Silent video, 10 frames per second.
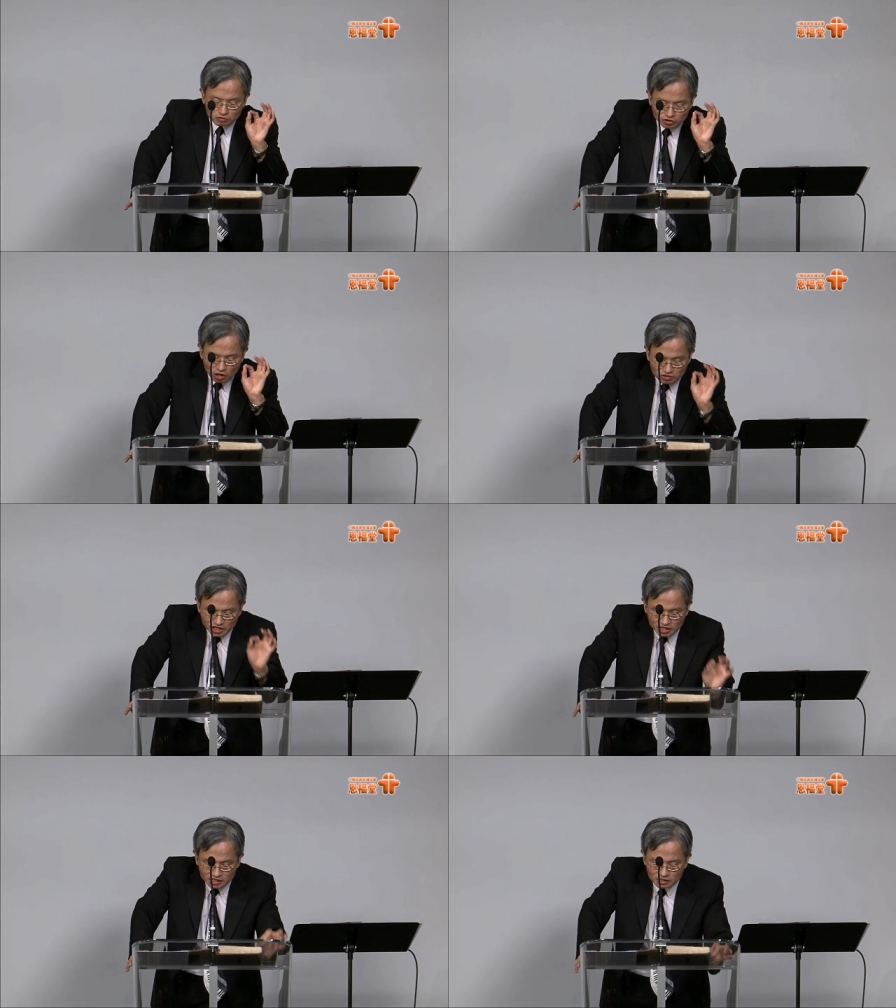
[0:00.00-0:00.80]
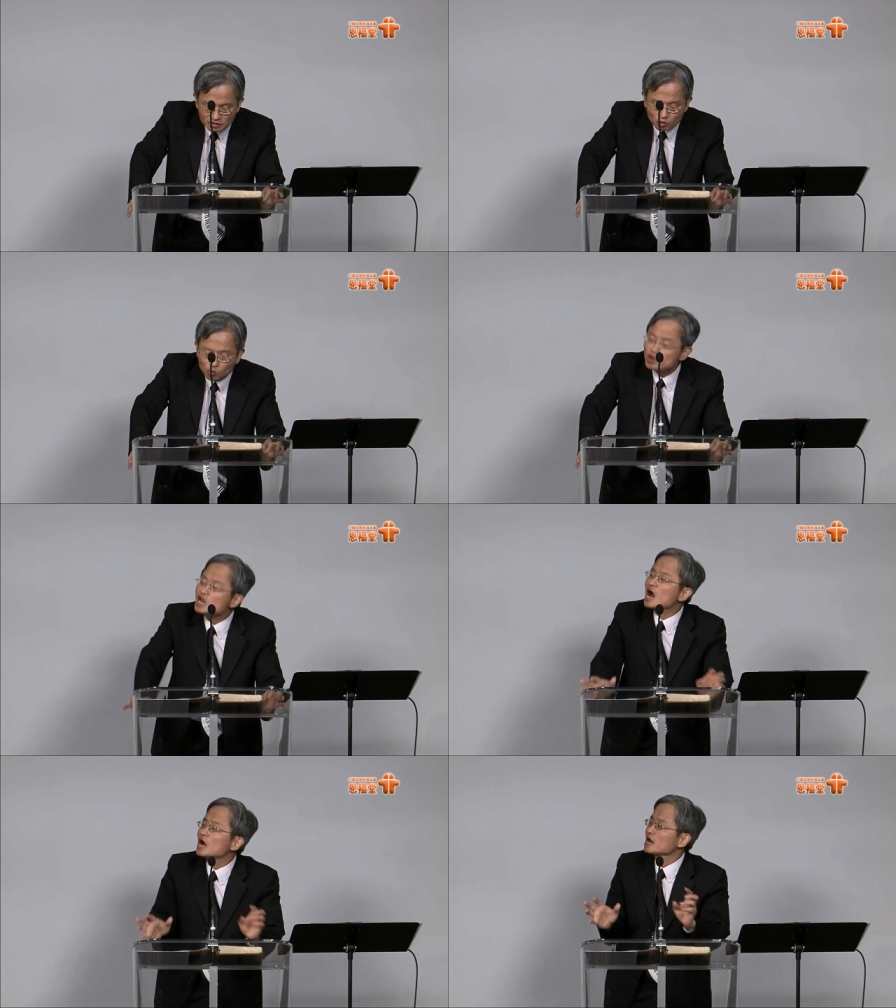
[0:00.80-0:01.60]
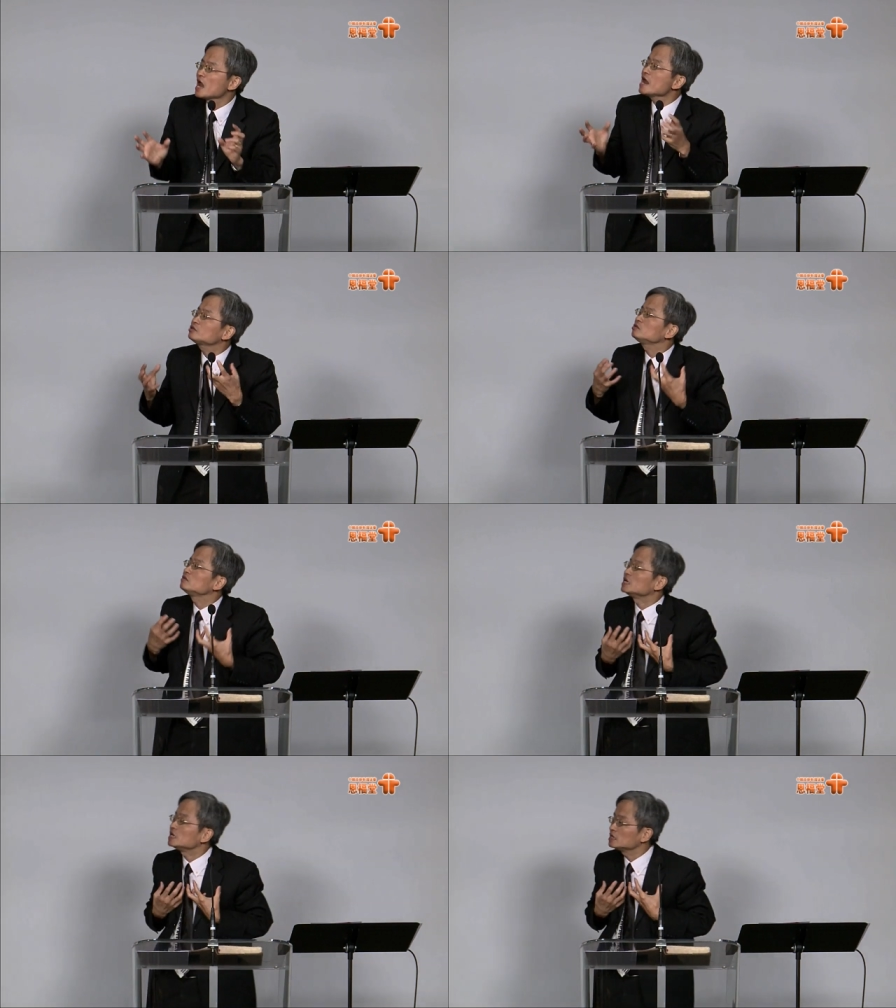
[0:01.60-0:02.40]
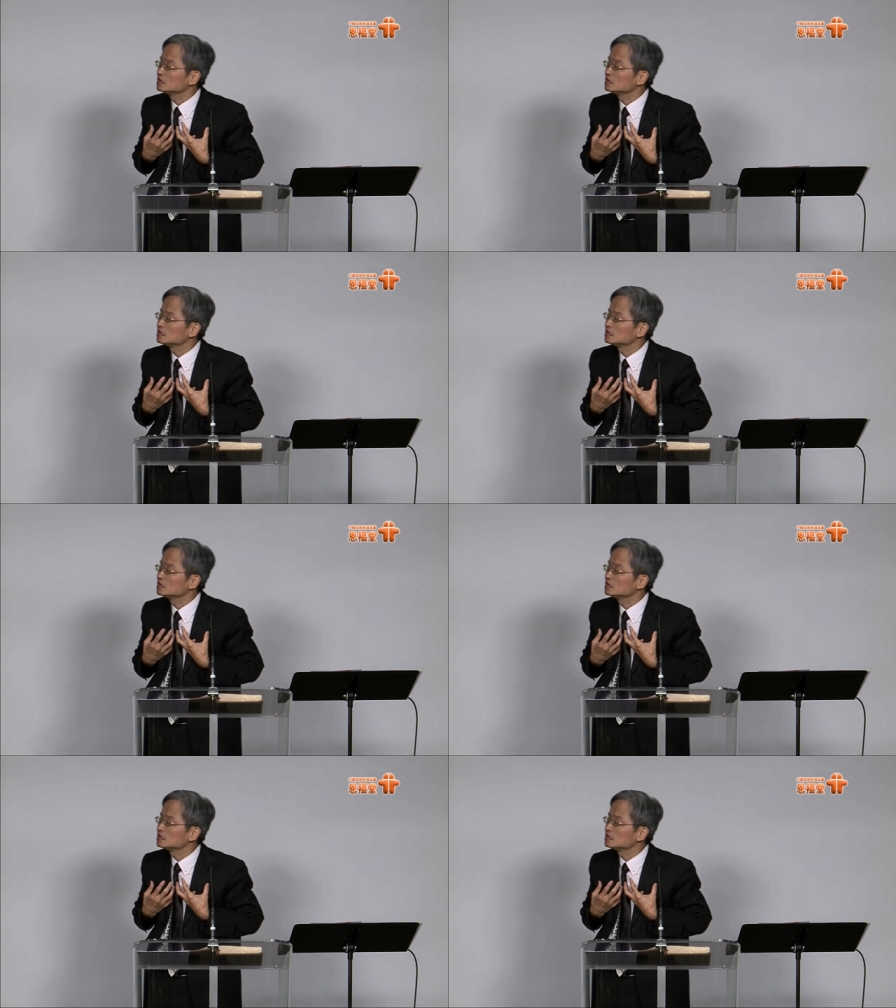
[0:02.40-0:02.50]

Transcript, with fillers: notice we are actually